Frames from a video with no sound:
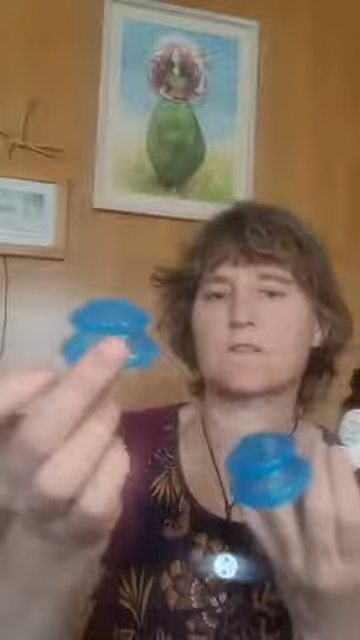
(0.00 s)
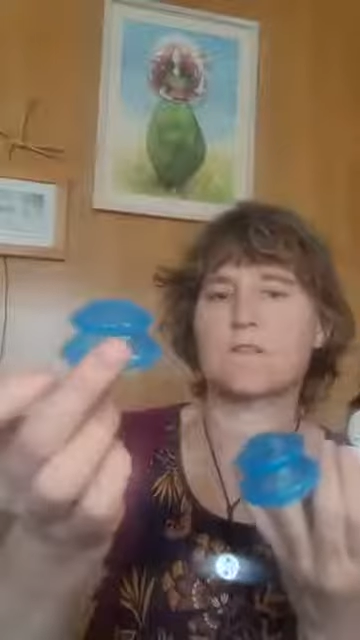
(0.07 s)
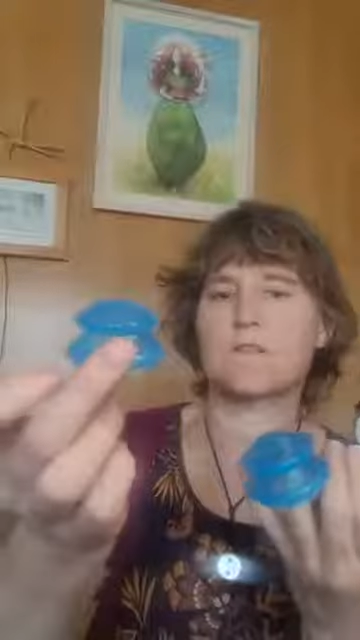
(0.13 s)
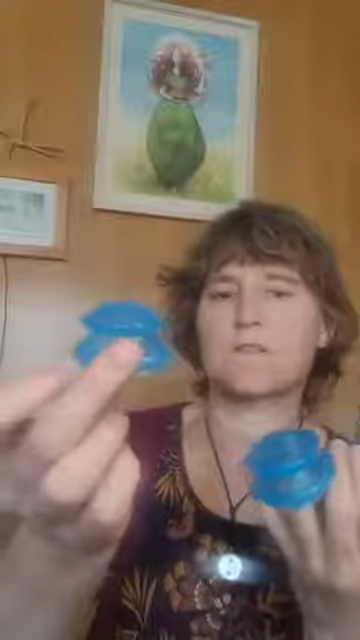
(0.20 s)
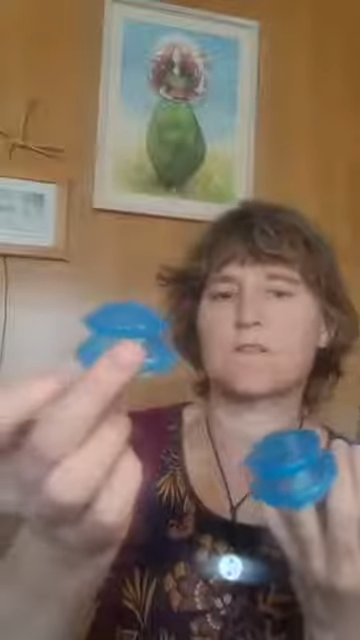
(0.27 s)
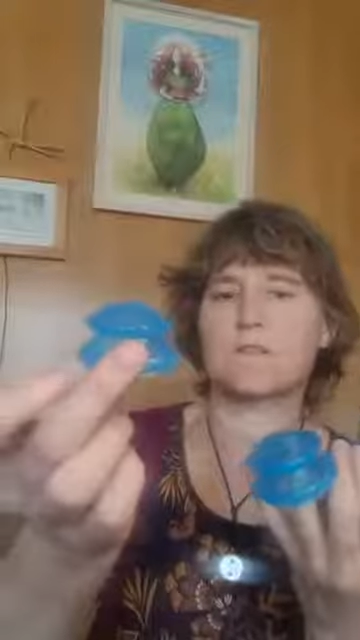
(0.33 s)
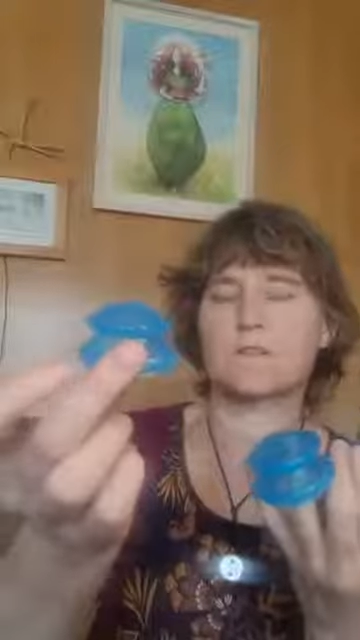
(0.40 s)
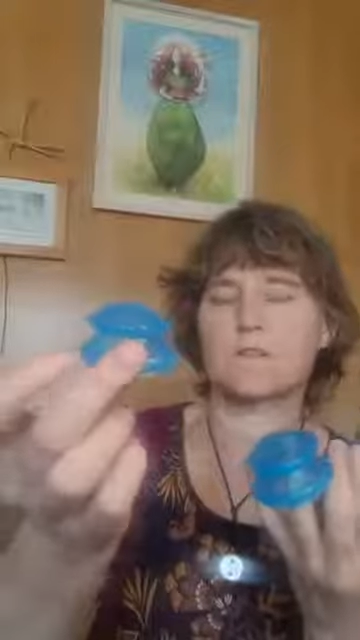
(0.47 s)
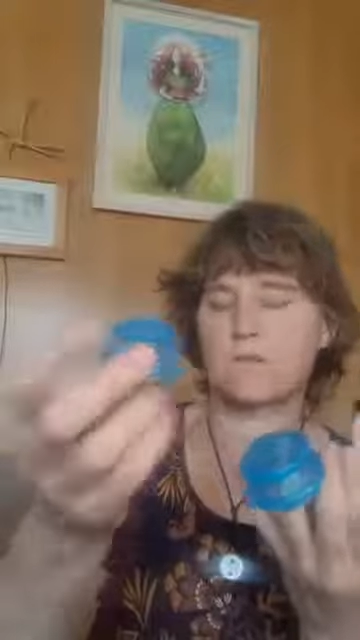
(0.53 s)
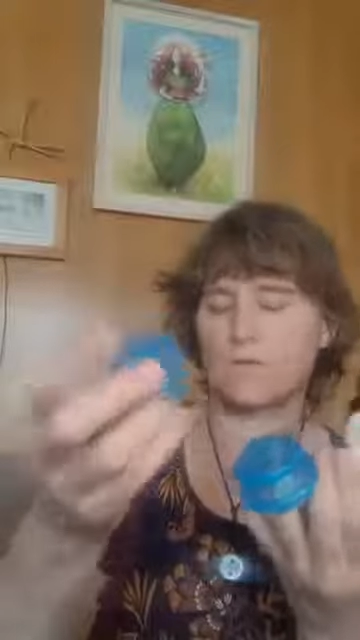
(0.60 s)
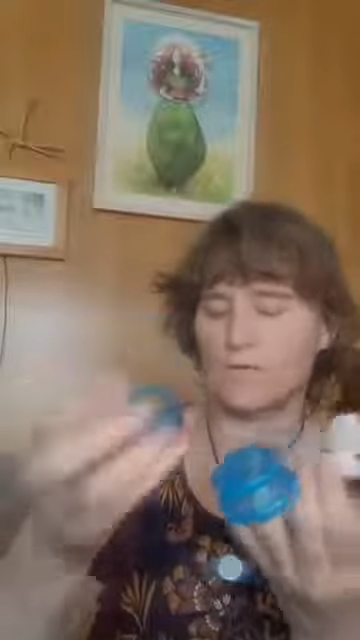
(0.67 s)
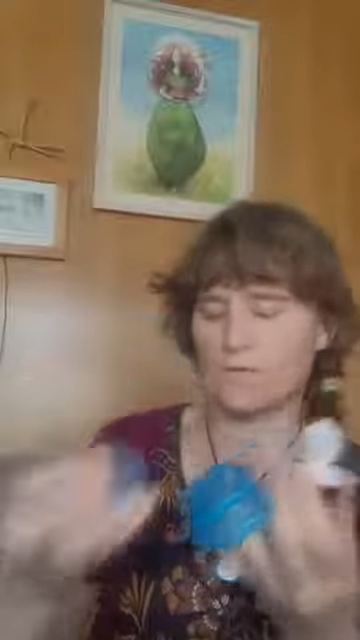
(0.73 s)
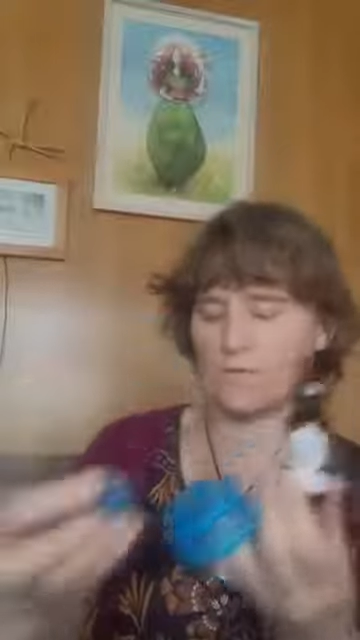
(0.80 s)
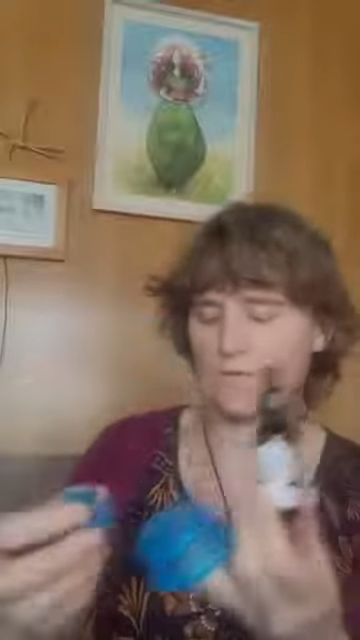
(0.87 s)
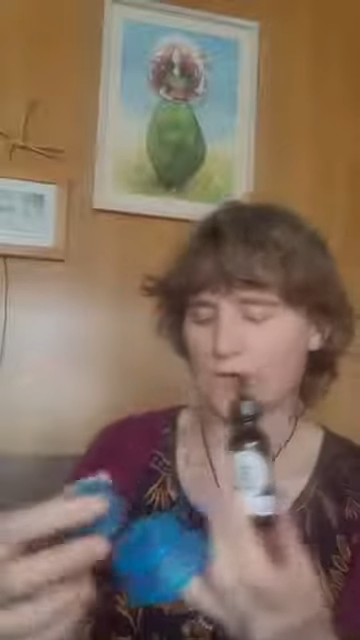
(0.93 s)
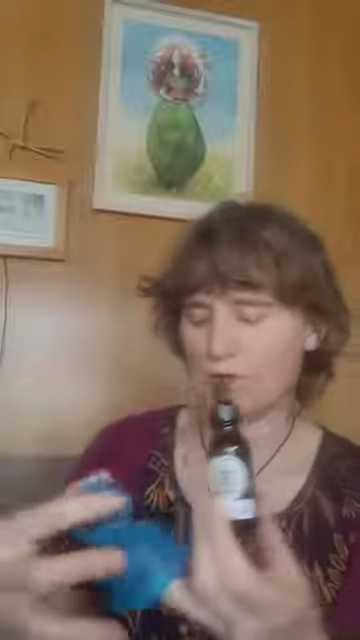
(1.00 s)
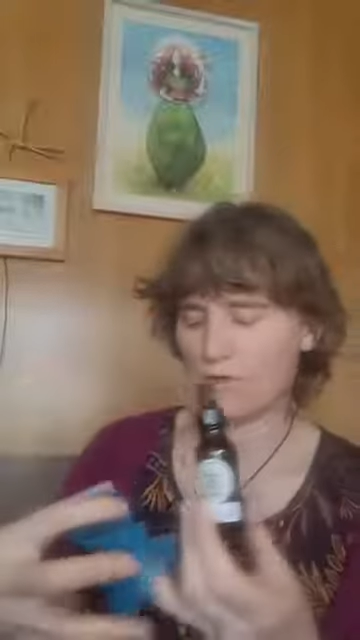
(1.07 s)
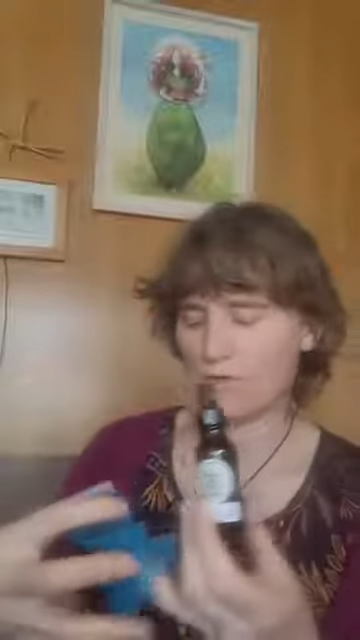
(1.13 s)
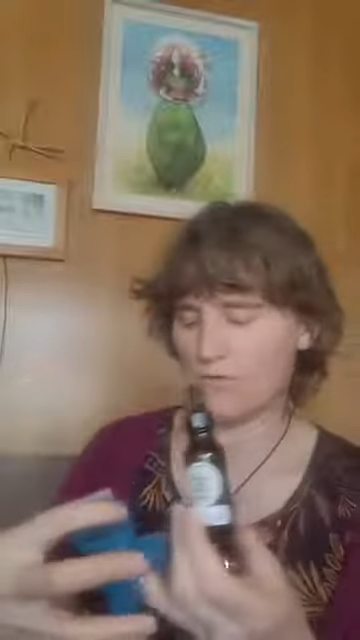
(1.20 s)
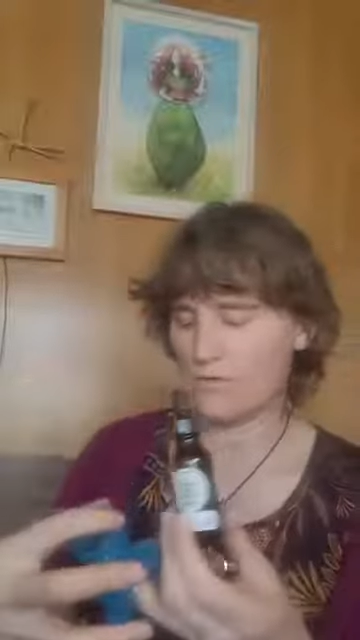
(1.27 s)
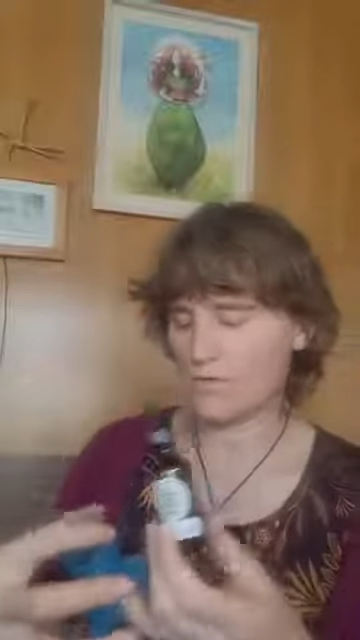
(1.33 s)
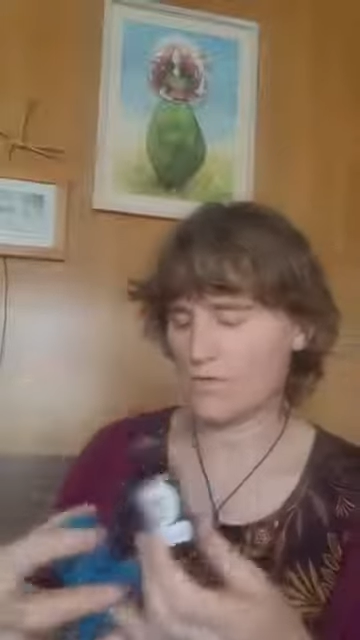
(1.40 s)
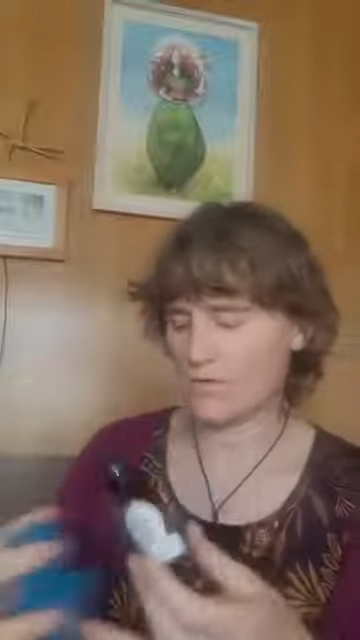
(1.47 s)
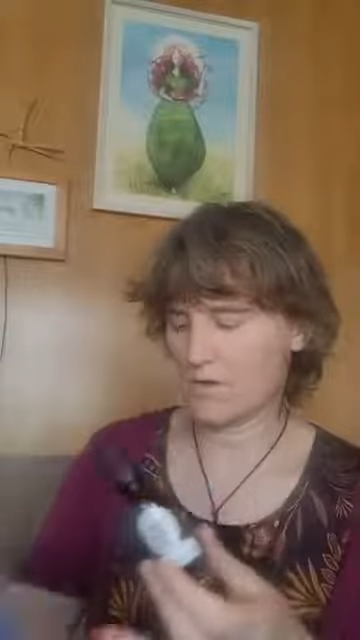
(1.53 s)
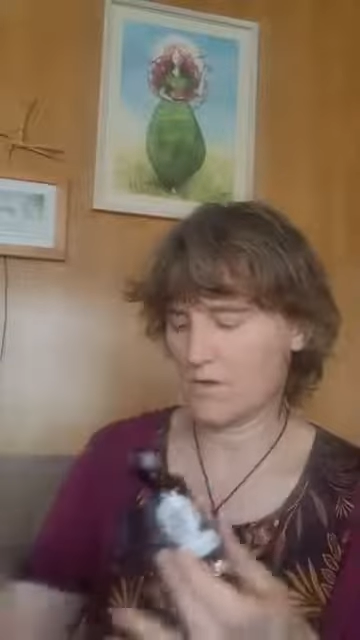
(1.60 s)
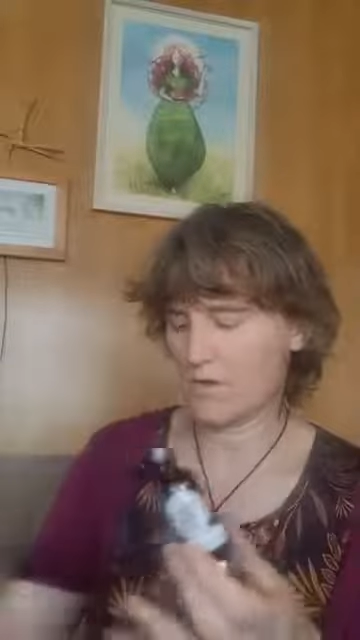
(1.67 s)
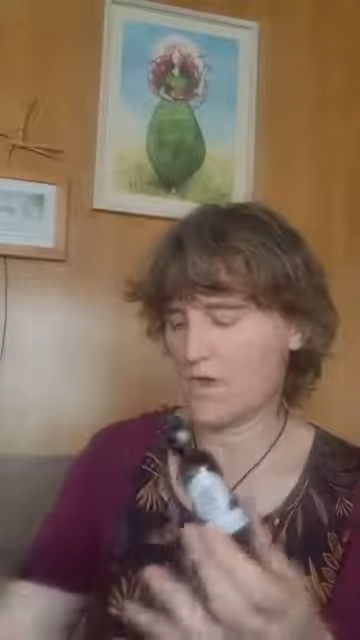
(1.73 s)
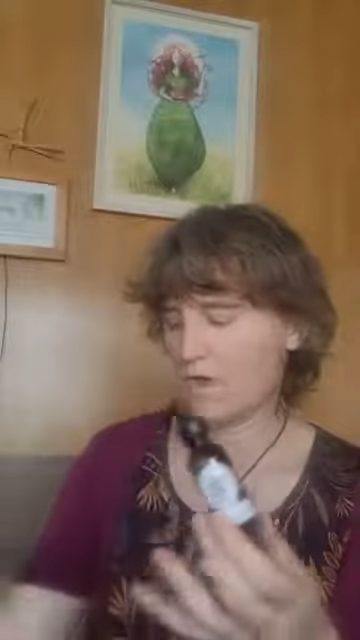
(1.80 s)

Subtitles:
teeny tiny one of those.